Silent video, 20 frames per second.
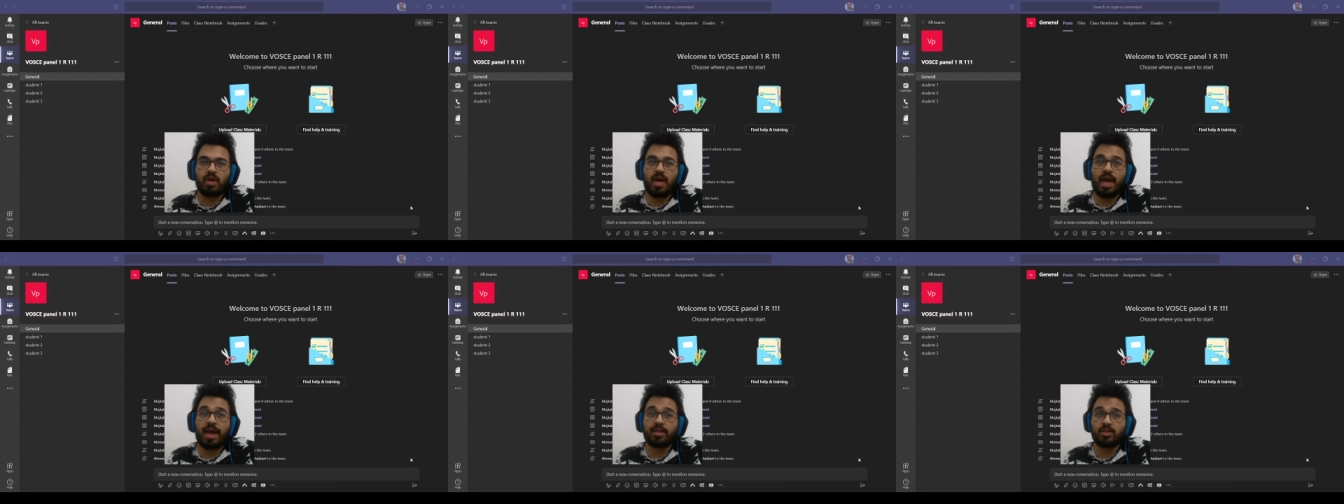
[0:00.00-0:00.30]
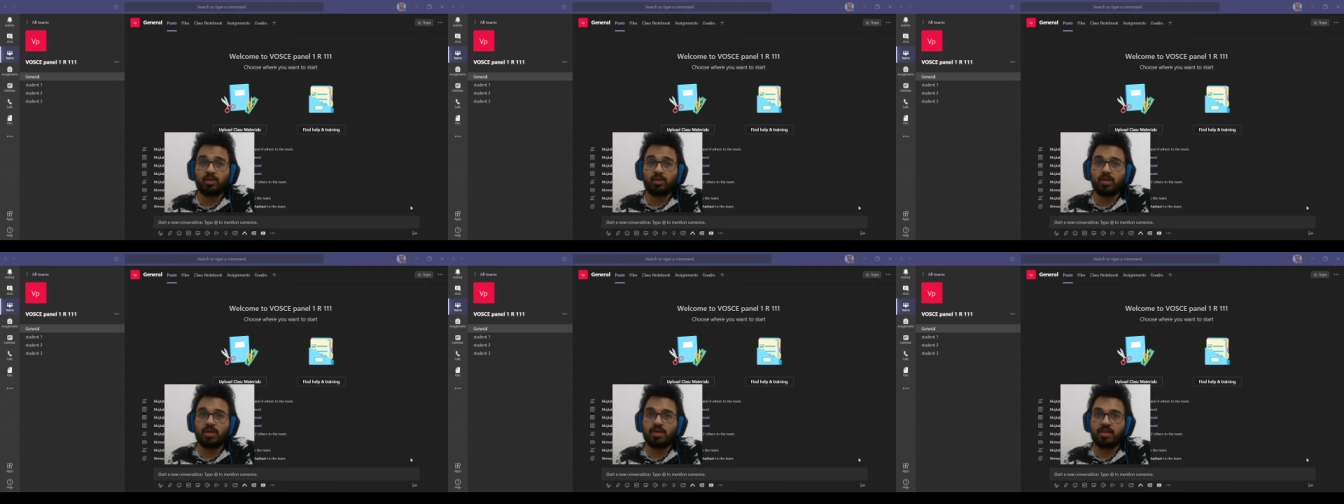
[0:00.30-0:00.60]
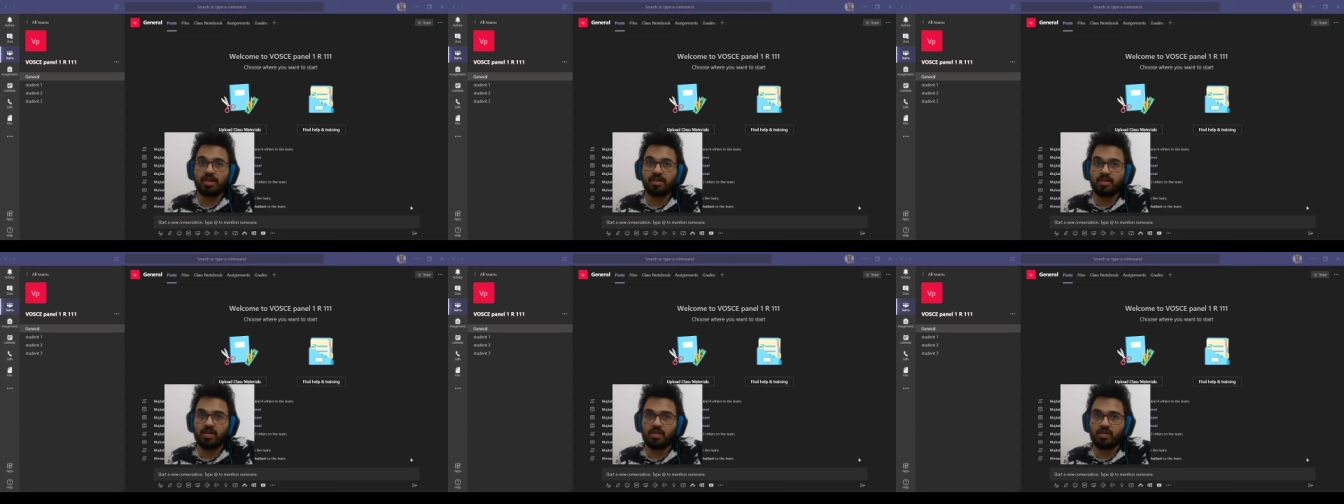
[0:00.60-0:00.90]
actual
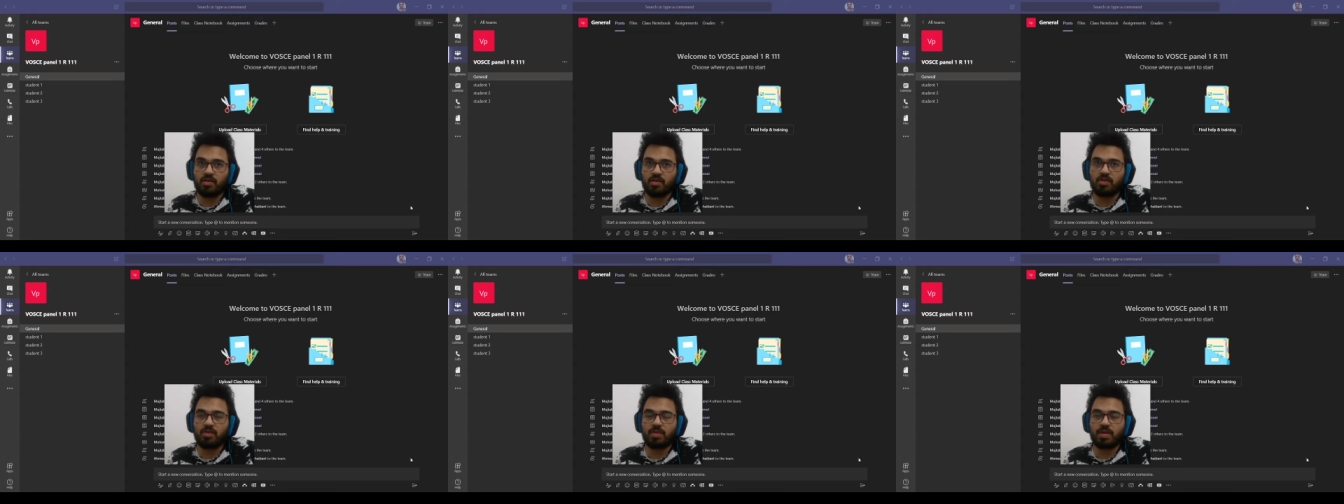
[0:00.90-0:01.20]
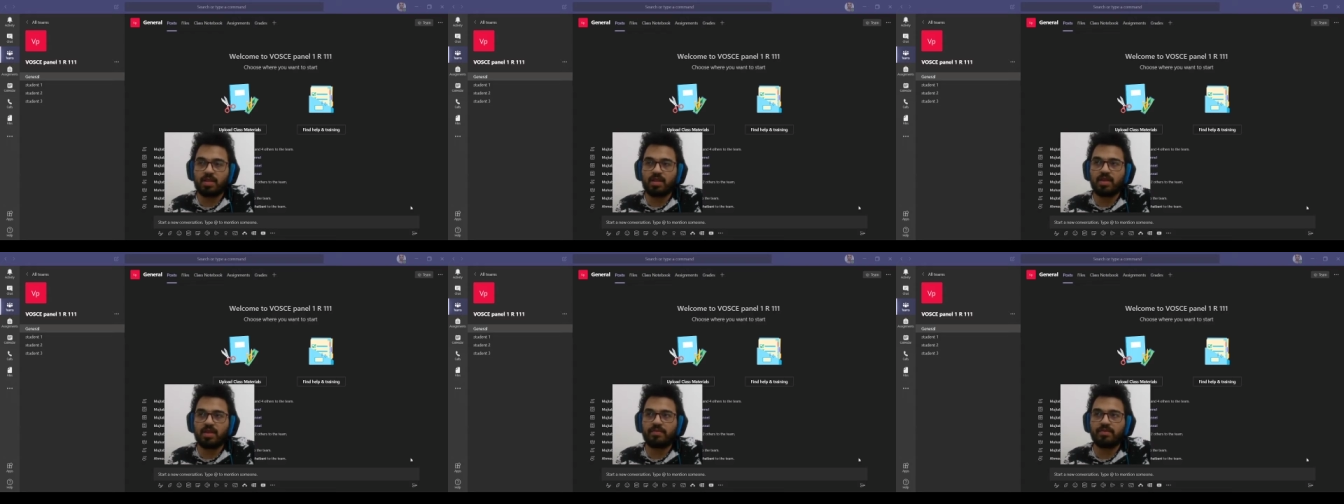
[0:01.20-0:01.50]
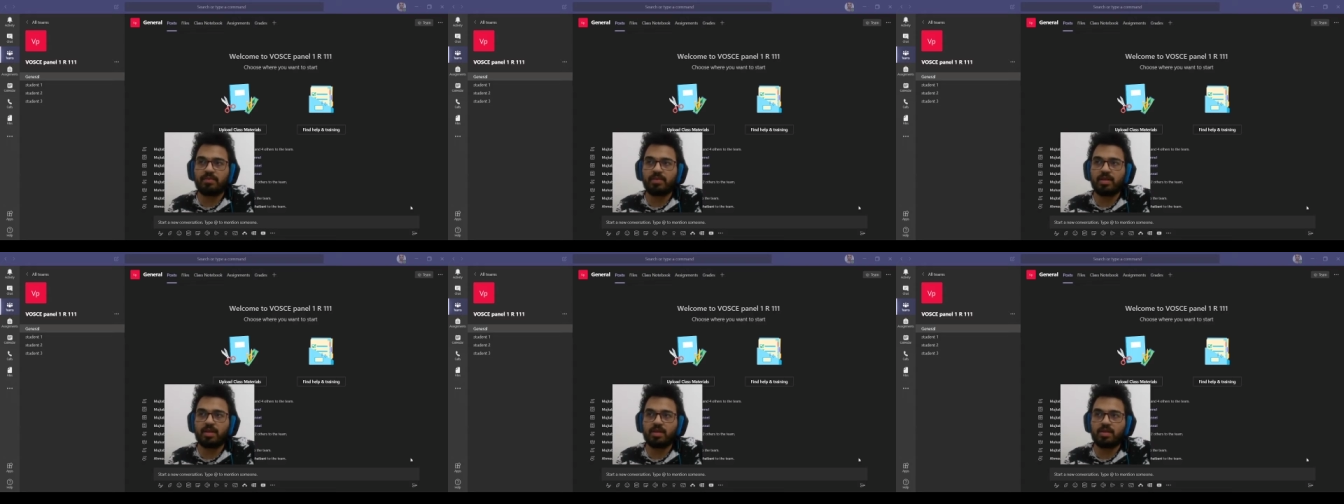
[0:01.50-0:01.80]
stations used to be
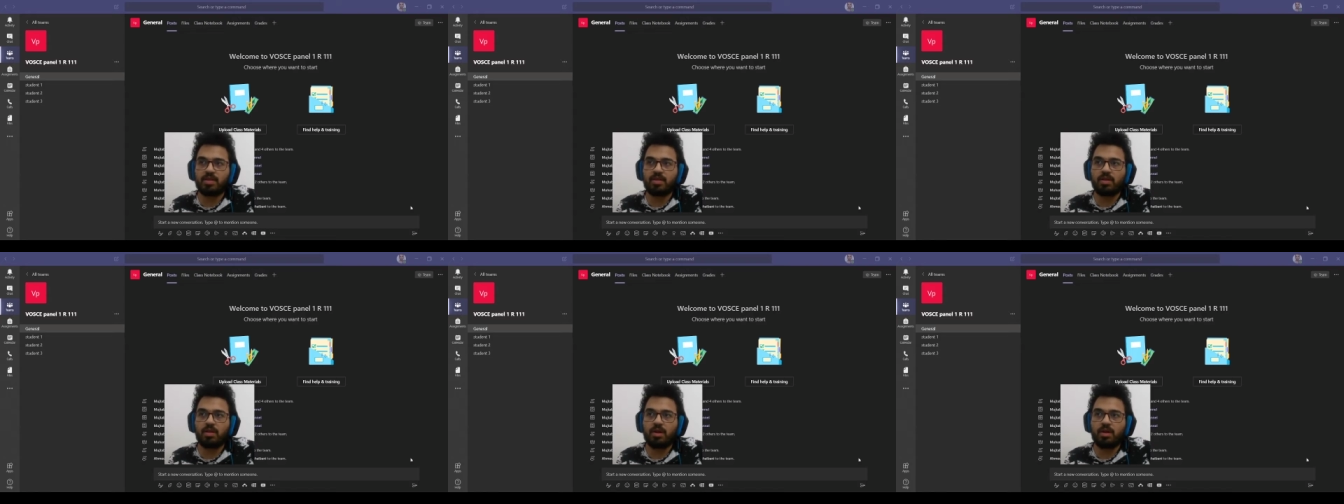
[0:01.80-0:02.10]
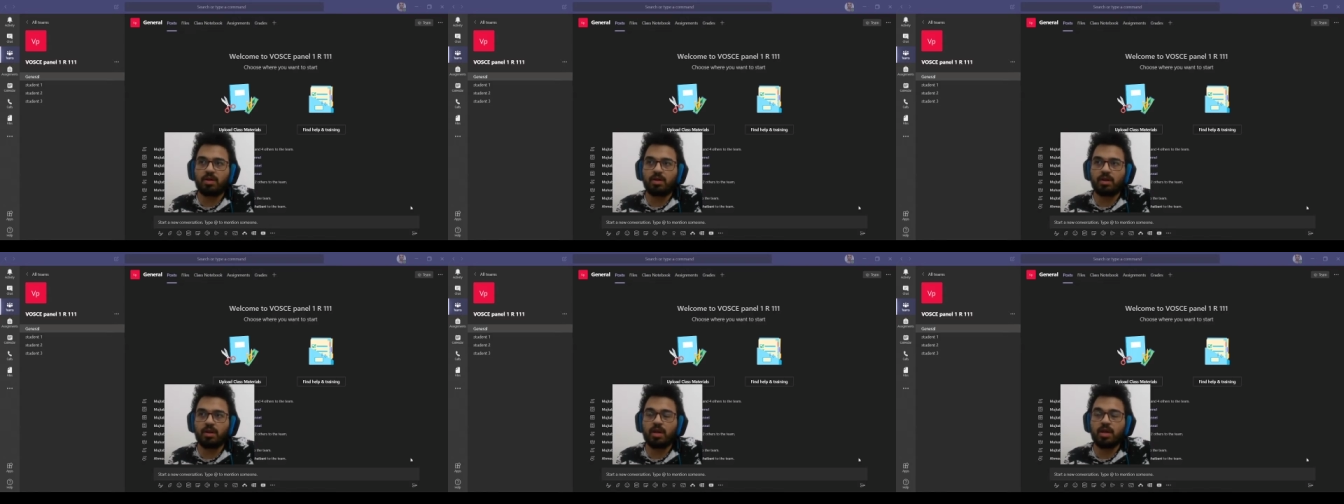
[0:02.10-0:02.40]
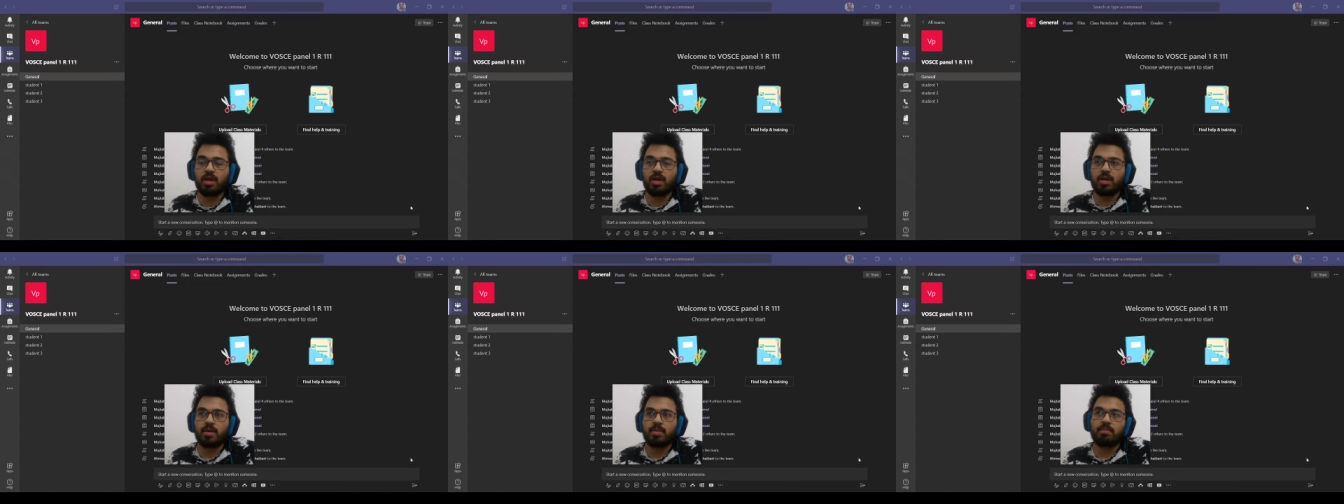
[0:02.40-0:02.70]
seven minutes long,
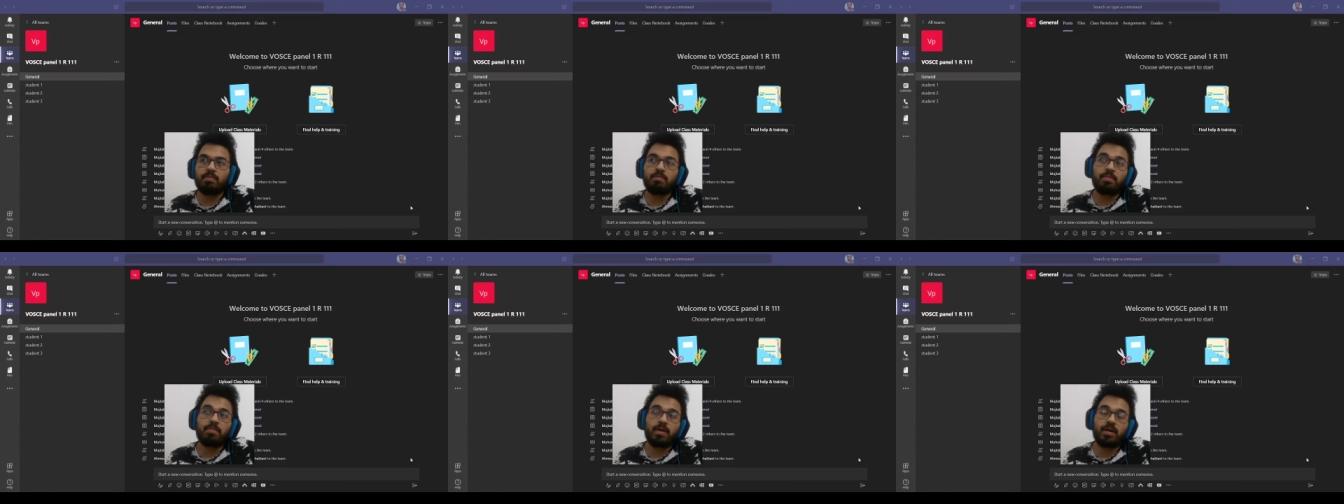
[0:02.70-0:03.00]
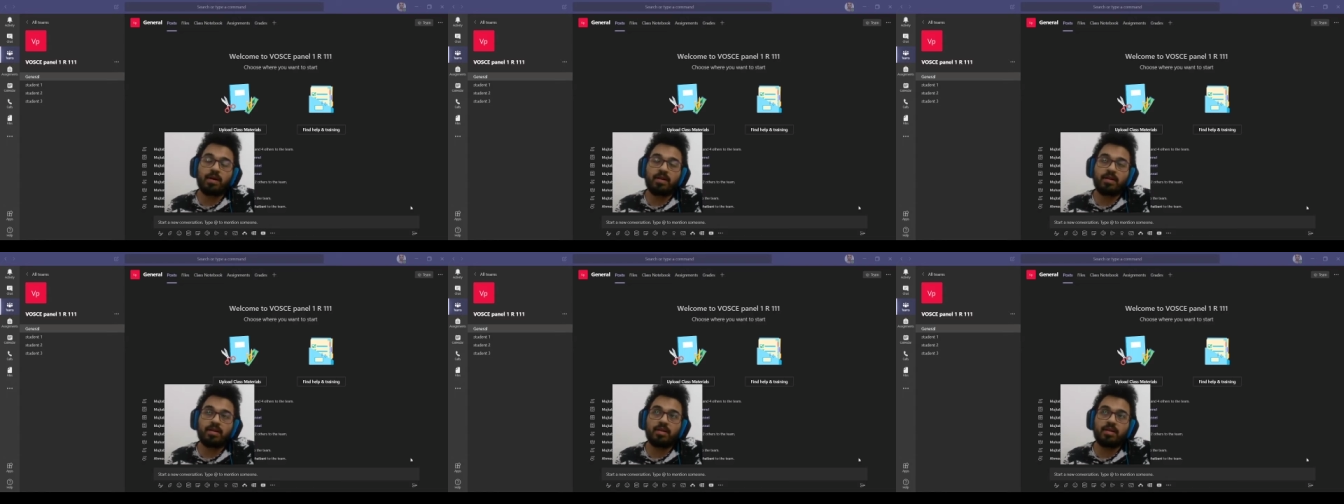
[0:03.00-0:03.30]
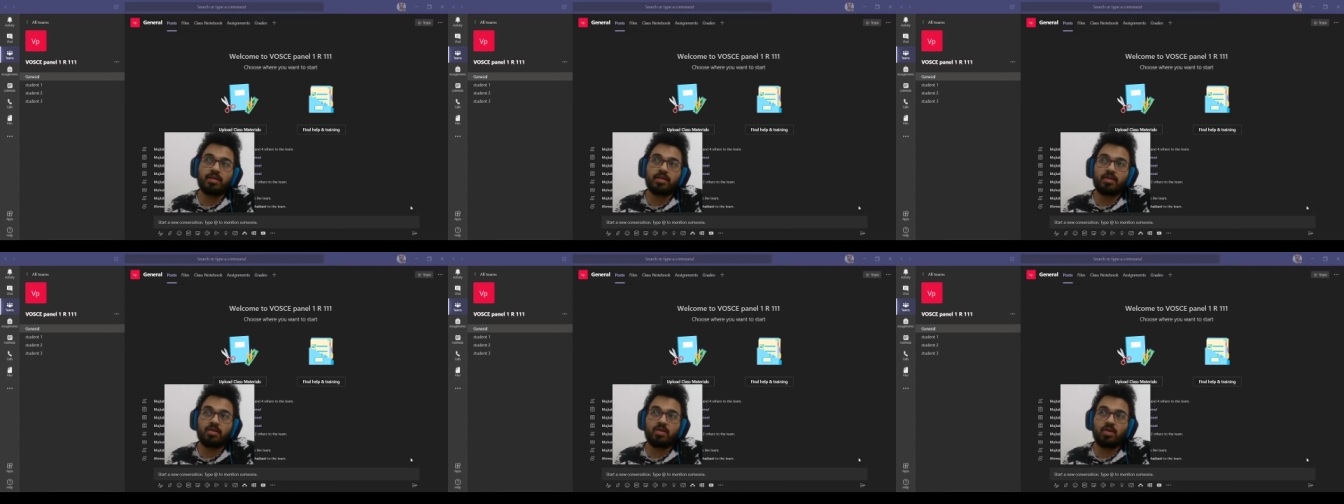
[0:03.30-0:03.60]
but
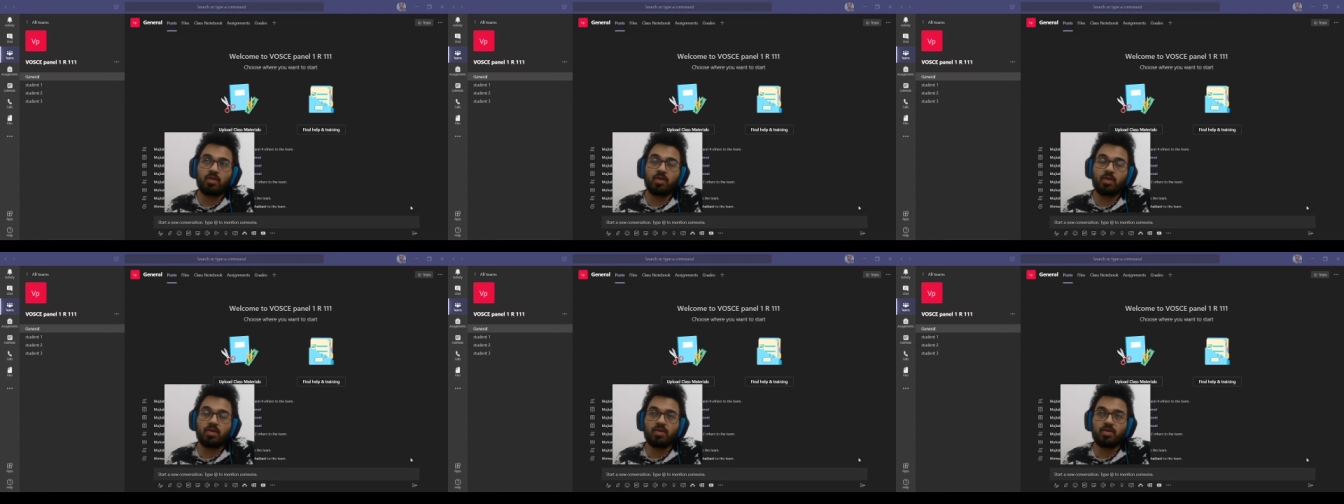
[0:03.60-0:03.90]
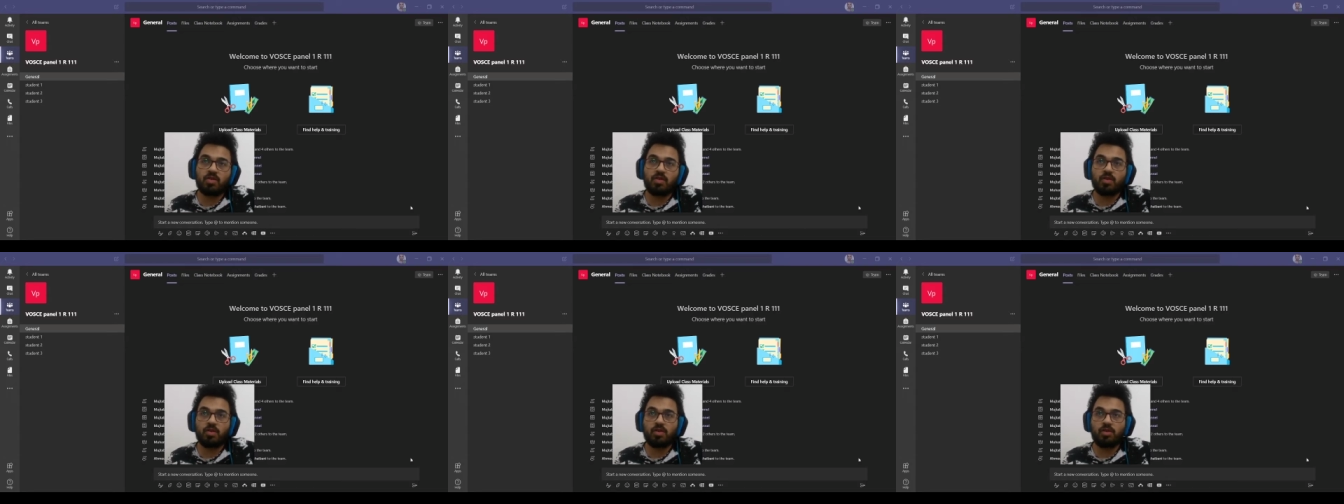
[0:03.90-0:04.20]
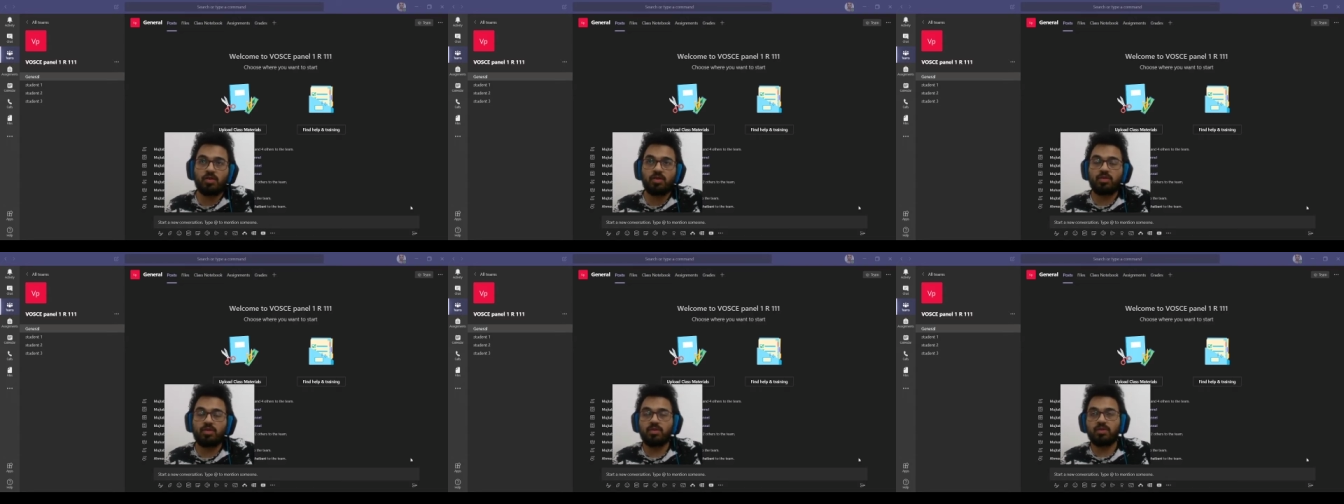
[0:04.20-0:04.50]
students
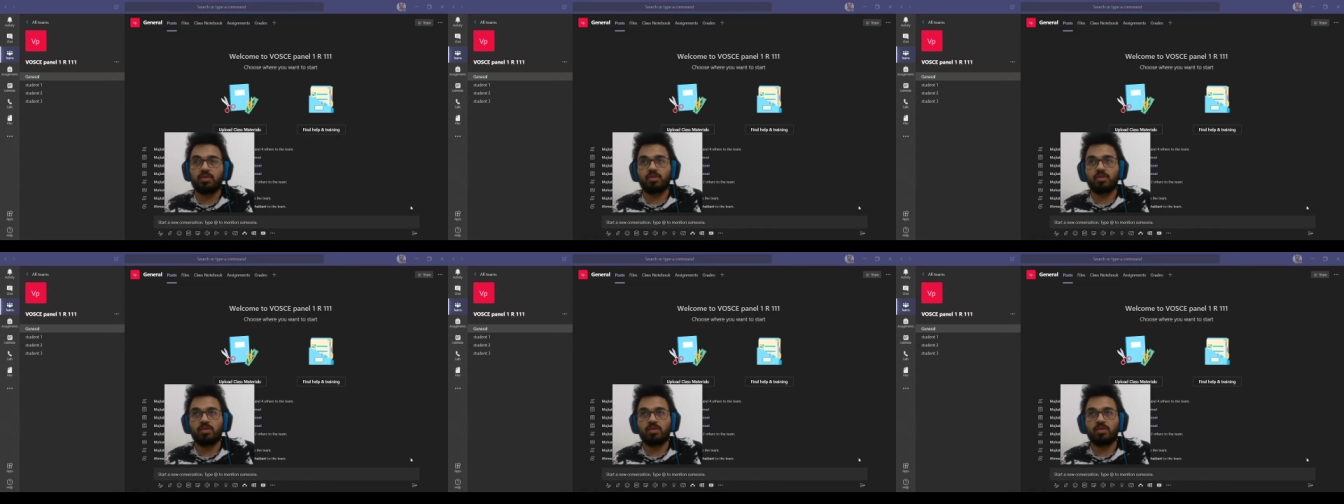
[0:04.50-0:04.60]
could